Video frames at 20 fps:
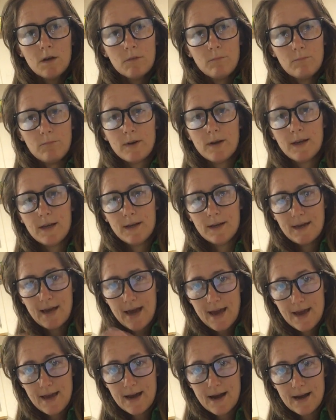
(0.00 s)
bringing
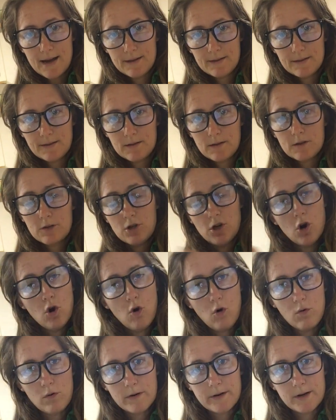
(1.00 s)
chaos to
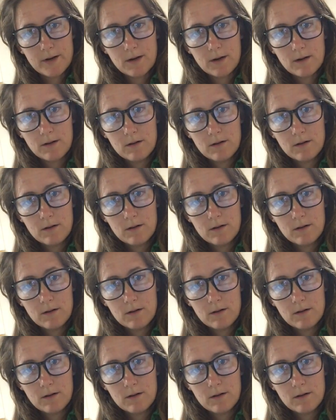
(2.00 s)
order.